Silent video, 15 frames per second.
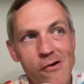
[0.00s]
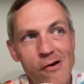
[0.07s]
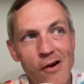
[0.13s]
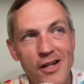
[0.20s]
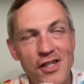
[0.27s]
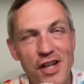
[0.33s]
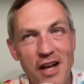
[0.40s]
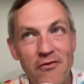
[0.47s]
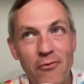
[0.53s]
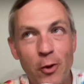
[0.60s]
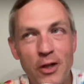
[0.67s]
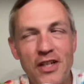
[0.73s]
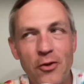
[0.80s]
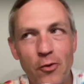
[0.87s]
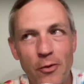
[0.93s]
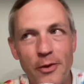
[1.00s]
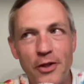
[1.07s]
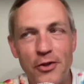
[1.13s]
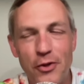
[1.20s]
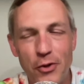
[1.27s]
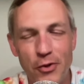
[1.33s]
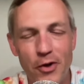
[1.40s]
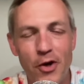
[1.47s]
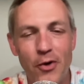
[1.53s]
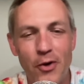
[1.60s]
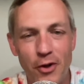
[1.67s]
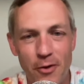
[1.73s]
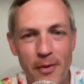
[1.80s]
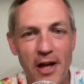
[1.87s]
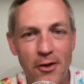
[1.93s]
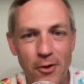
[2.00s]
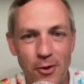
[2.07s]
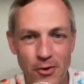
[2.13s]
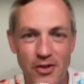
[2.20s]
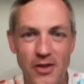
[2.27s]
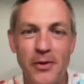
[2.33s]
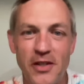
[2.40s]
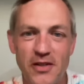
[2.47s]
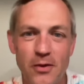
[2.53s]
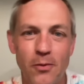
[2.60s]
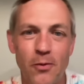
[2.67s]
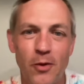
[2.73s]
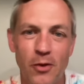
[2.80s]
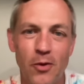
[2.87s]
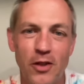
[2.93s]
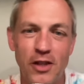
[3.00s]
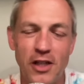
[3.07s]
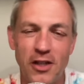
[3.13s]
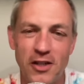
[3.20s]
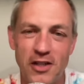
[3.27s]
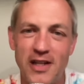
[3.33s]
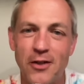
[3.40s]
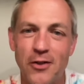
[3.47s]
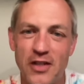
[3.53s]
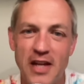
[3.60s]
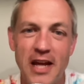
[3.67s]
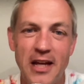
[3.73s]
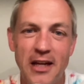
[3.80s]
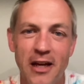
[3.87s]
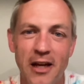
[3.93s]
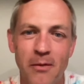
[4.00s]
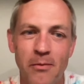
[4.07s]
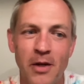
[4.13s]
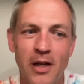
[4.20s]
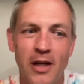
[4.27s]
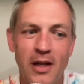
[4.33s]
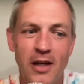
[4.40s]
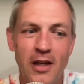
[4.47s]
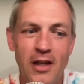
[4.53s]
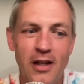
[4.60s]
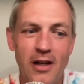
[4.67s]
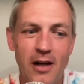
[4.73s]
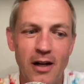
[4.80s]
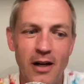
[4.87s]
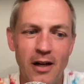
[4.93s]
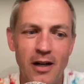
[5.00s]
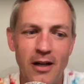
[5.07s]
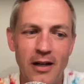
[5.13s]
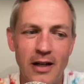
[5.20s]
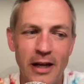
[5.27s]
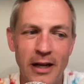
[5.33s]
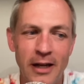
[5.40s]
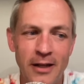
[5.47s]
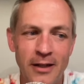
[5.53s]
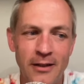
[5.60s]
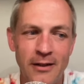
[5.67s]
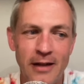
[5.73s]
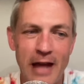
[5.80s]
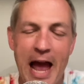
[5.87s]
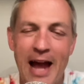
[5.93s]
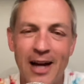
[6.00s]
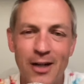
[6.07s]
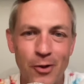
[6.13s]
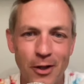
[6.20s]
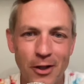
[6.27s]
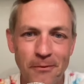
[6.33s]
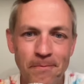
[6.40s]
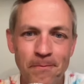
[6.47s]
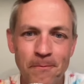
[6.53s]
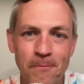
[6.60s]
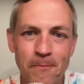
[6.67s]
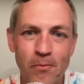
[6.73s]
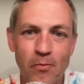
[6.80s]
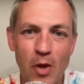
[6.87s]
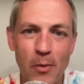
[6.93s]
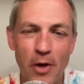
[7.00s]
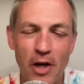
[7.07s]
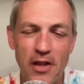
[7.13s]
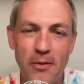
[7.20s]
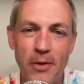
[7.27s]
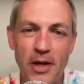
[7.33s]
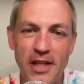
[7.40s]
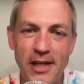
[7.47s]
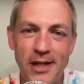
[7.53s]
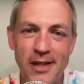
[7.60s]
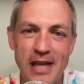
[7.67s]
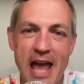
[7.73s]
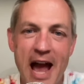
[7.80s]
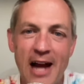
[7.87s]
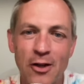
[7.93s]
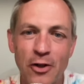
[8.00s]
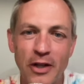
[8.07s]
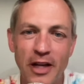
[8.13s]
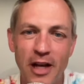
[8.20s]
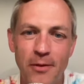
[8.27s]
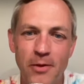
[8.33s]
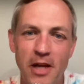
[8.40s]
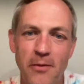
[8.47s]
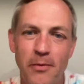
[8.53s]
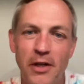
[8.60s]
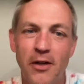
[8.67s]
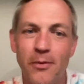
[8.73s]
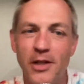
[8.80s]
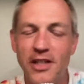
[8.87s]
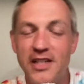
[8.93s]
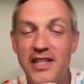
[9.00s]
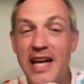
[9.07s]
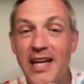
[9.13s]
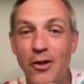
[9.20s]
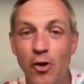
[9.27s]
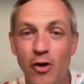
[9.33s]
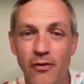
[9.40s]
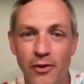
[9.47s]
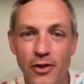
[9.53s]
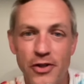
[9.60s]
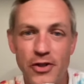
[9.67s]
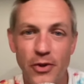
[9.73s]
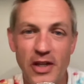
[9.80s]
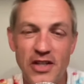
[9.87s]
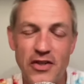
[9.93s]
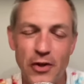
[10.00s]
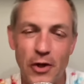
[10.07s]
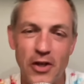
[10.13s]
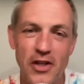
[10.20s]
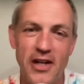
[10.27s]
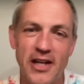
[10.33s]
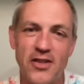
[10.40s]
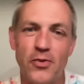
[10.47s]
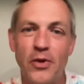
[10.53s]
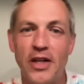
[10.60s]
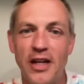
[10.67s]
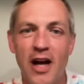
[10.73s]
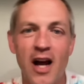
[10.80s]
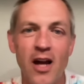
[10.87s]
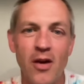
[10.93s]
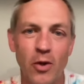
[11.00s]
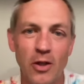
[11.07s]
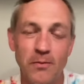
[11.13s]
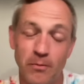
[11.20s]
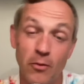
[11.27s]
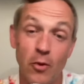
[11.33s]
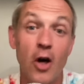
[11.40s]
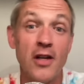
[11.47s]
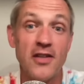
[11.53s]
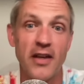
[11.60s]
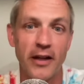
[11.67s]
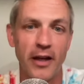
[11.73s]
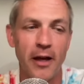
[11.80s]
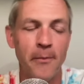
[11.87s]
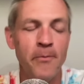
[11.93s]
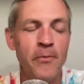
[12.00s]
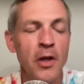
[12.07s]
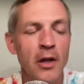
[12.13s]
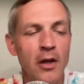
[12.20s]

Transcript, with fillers: I guess Chad Voytik would have been 2 0 under Pat Narduzzi because he, he won the Youngstown State game uh, and Akron. But I think by the end of the Akron game, Nate Peterman had taken over, so he started the next week at Iowa and lost that game.